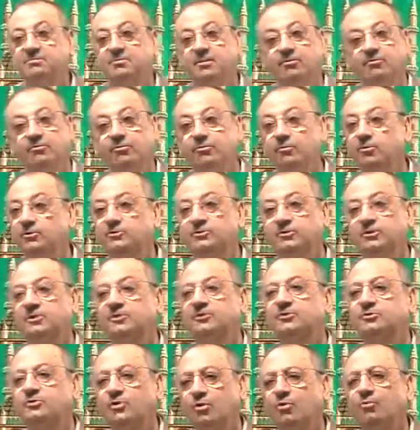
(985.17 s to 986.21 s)
Maf'ul. So it's
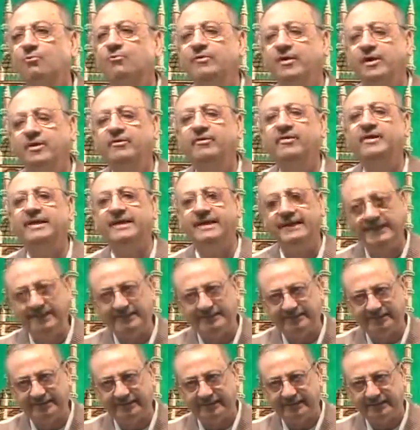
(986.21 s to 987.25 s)
so very
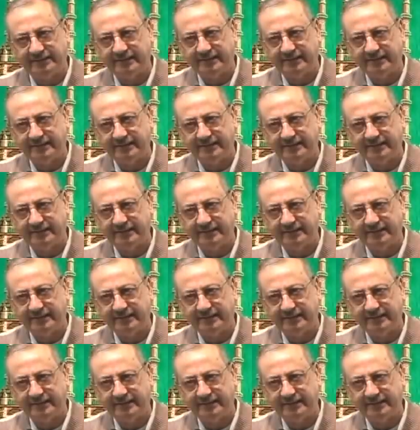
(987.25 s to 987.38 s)
easy.